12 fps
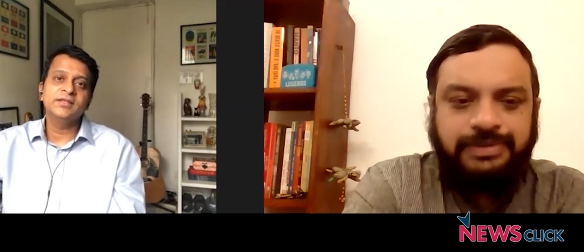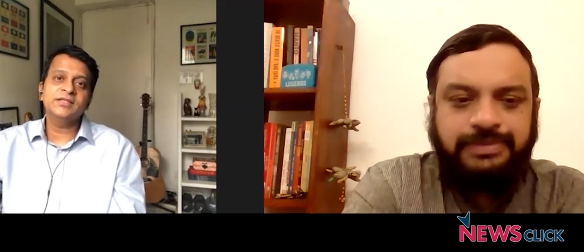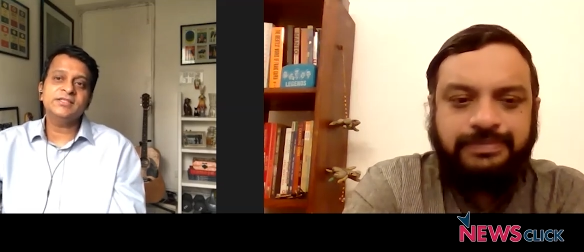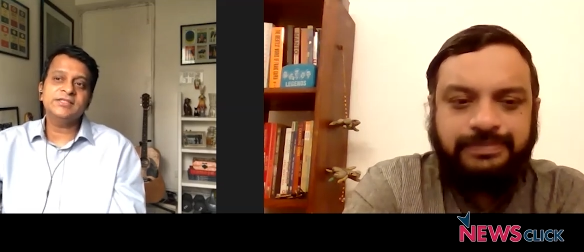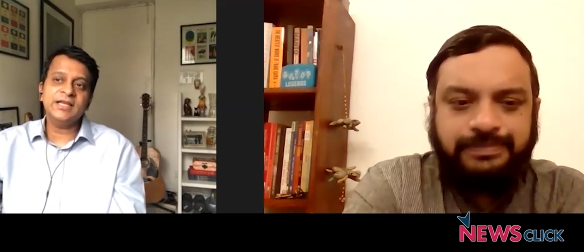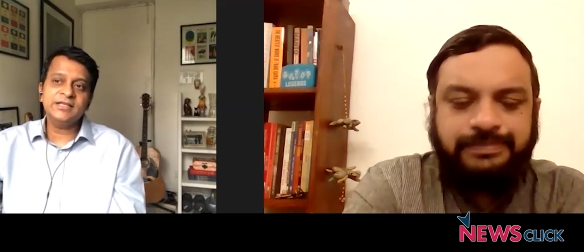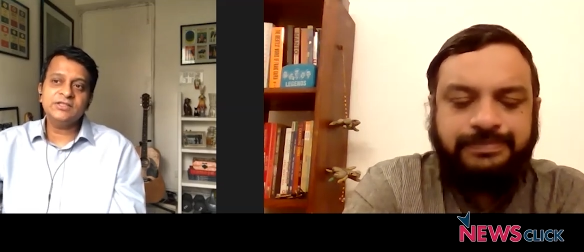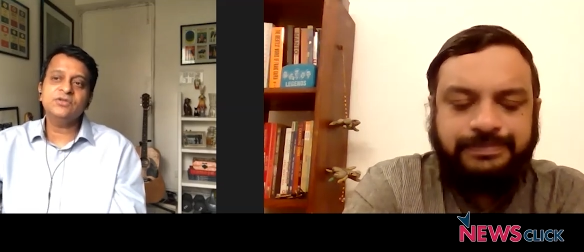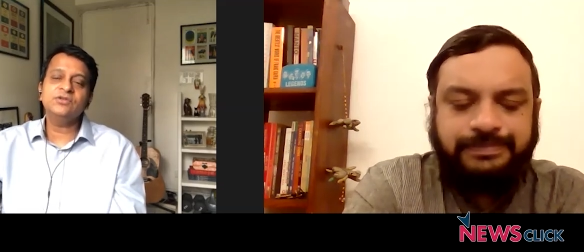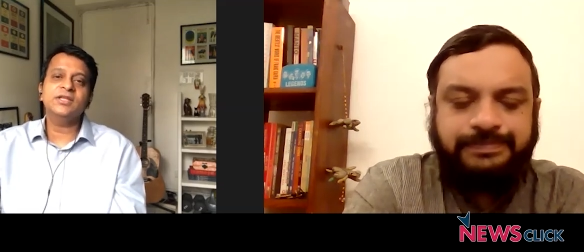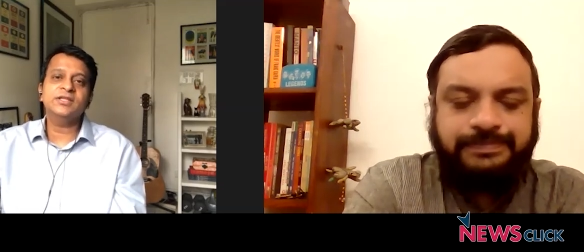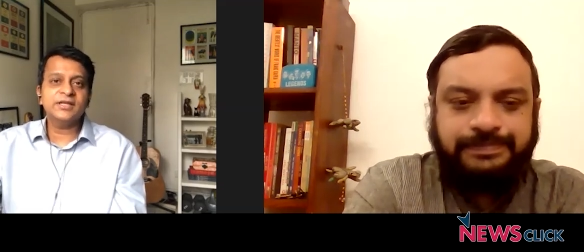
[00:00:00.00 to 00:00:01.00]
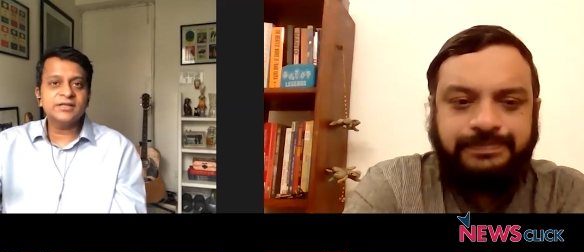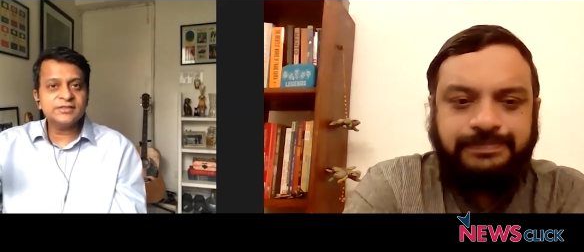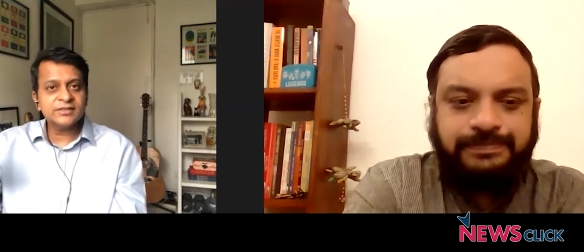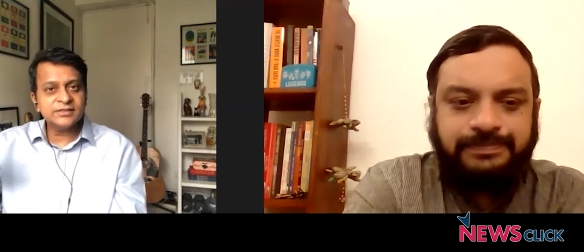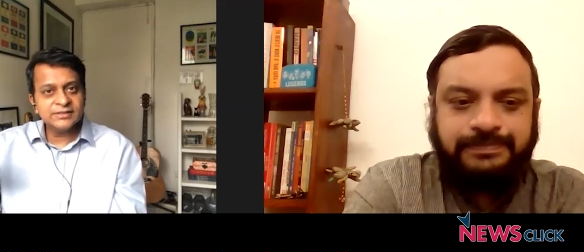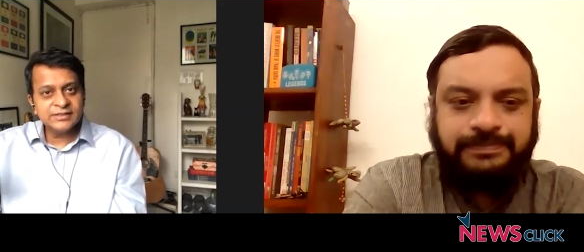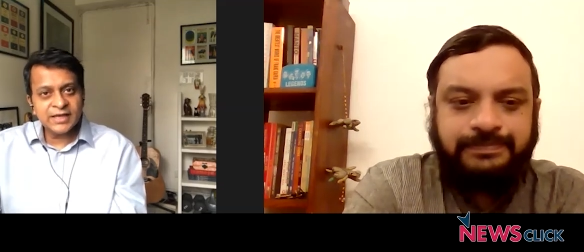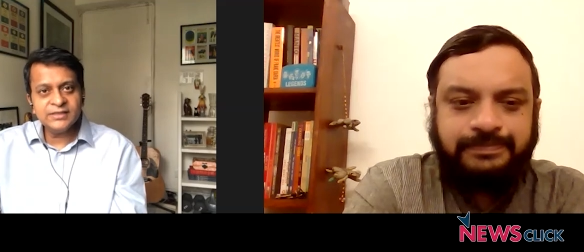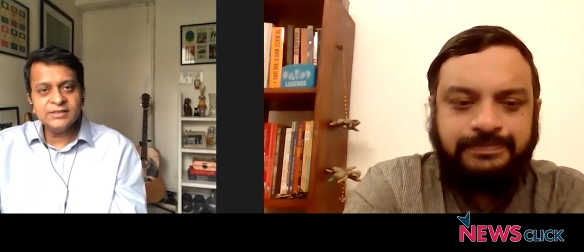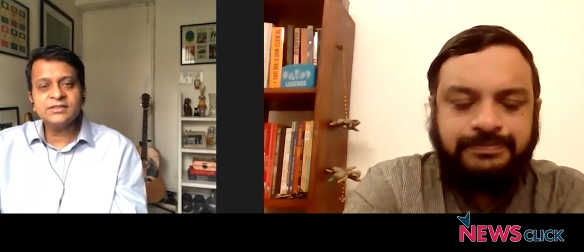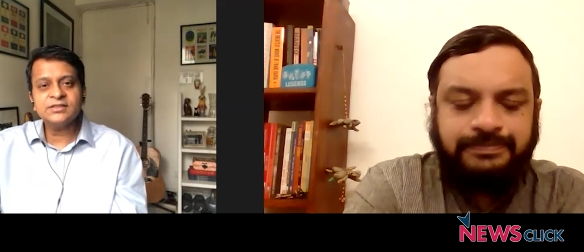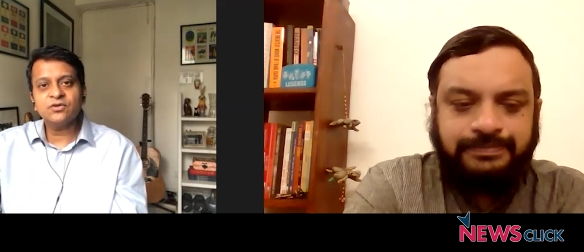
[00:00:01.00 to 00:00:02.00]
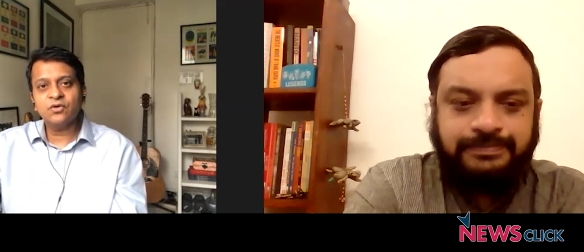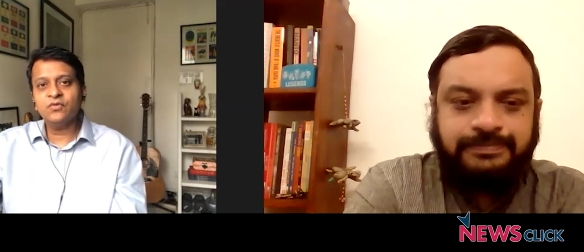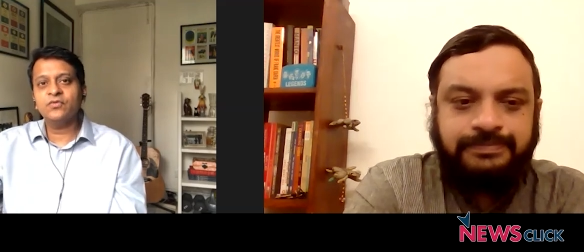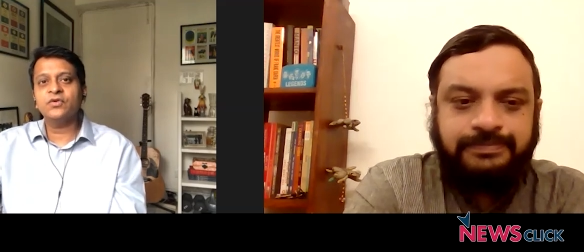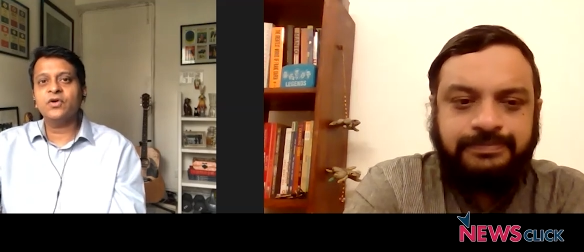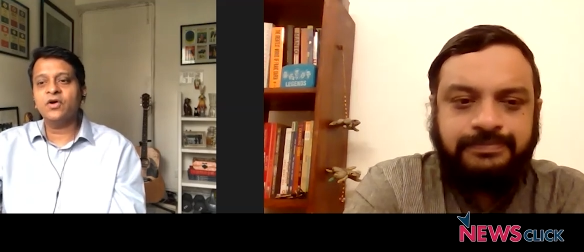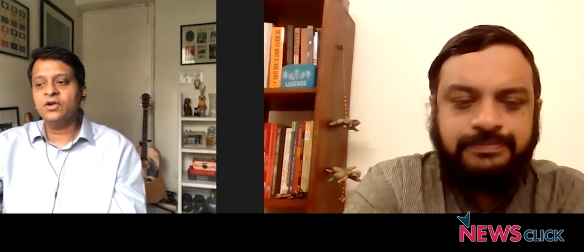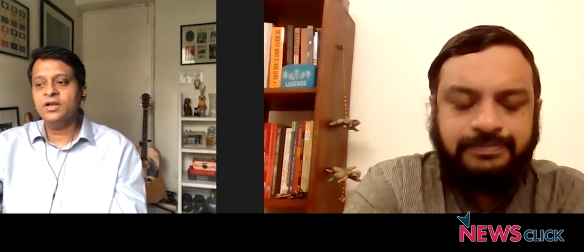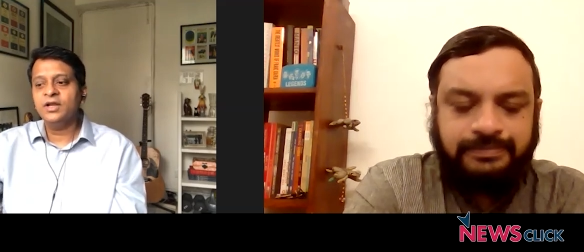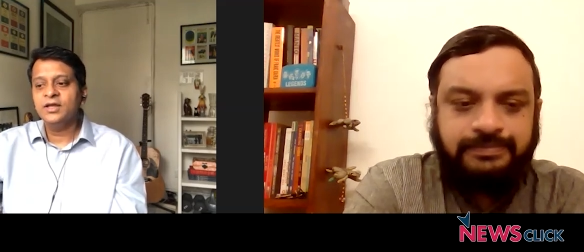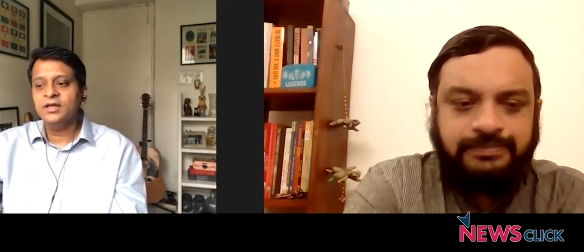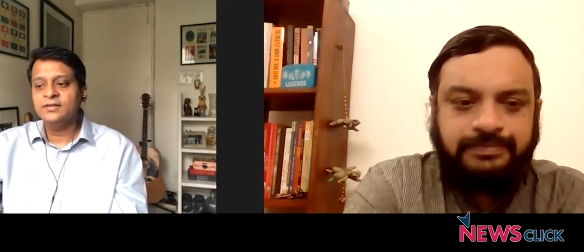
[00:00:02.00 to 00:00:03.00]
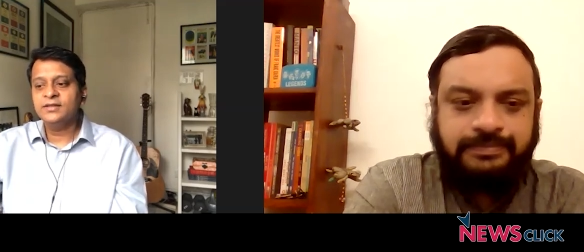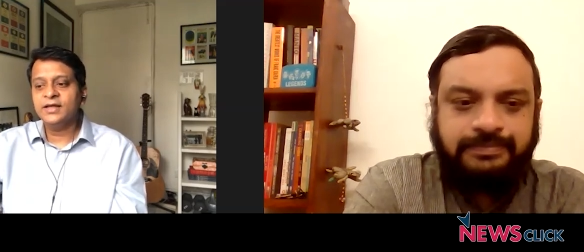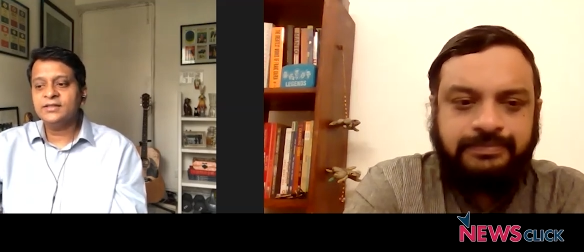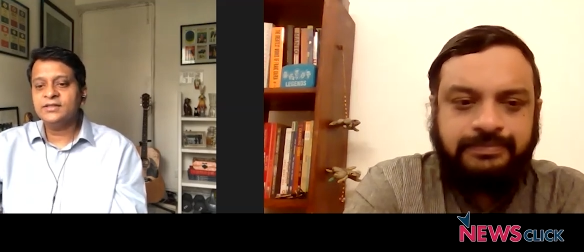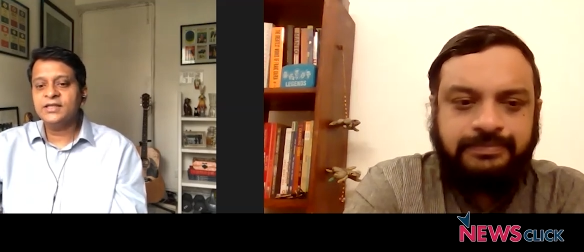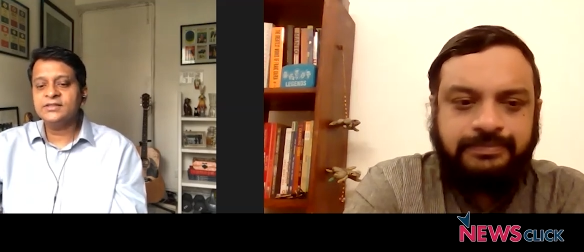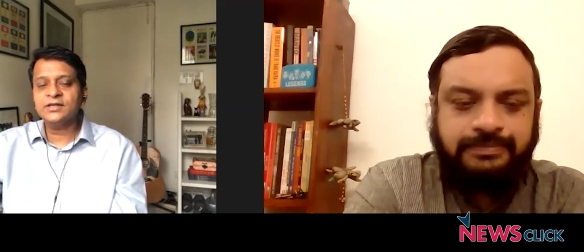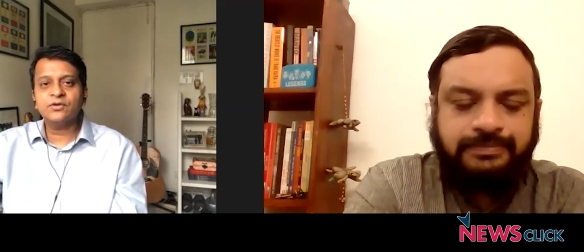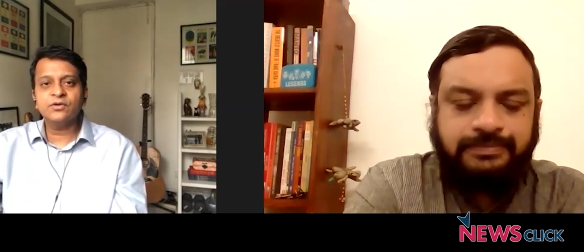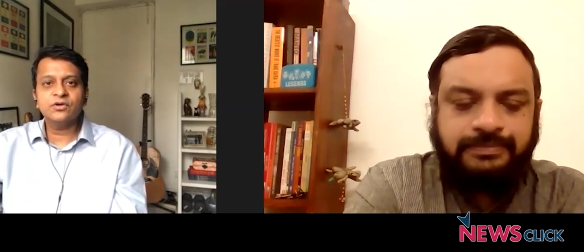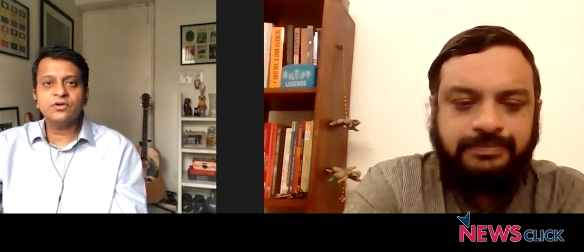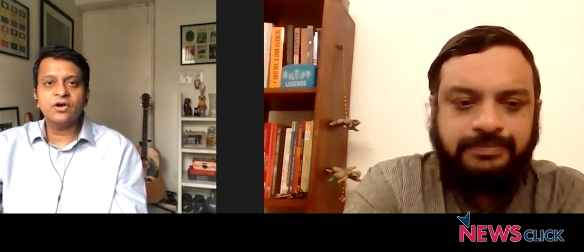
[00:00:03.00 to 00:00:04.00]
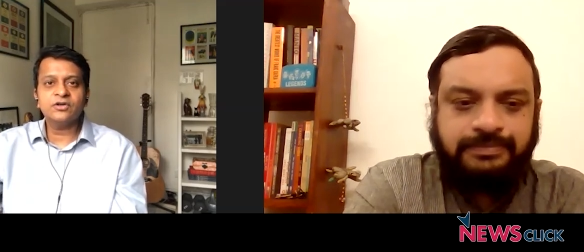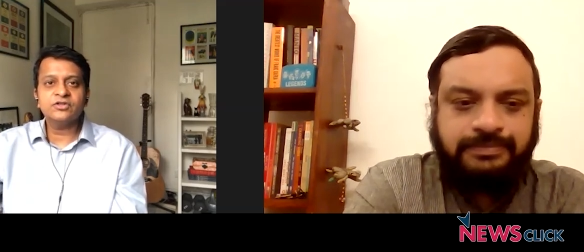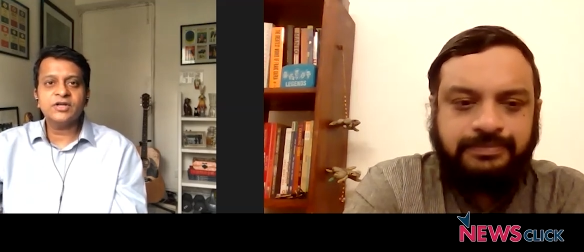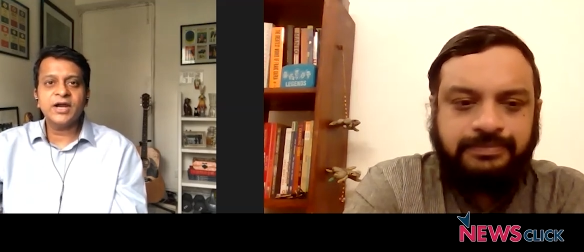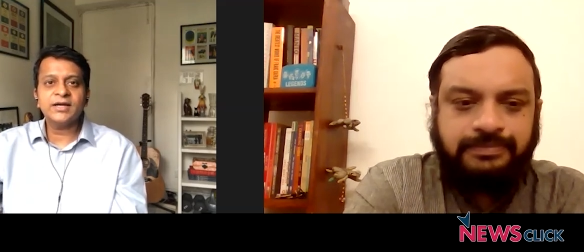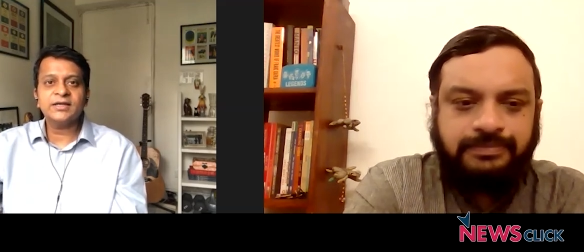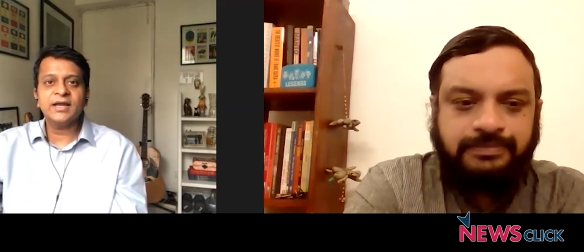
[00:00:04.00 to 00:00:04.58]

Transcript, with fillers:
Speaker 1: this tells you that there is a sense overall that things are going to contract.